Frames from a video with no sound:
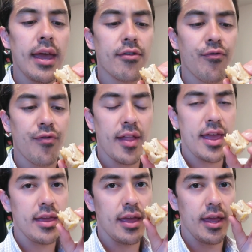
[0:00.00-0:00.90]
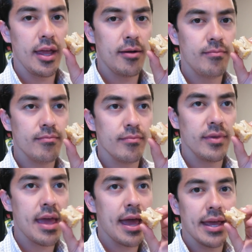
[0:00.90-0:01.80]
it's flaky,
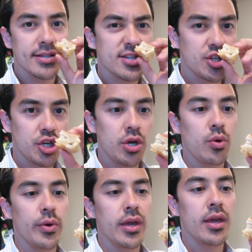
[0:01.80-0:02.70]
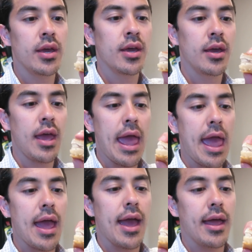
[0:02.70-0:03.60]
yet it's chewy,
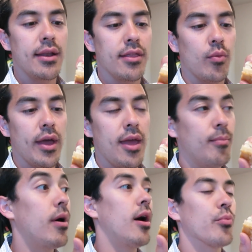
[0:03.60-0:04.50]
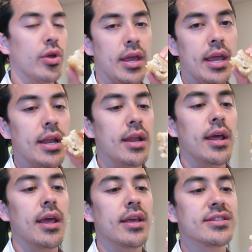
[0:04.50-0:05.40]
and the way mom reheated
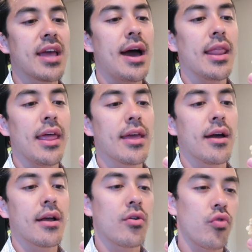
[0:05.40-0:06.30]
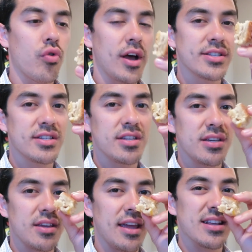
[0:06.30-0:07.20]
it, it's got like a crust
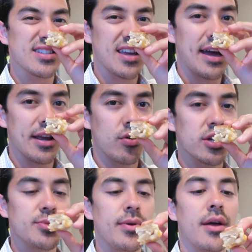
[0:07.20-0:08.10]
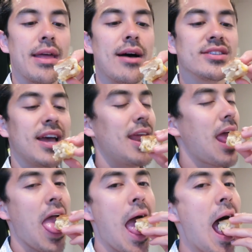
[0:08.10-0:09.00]
and it's kind of crispy on the outside.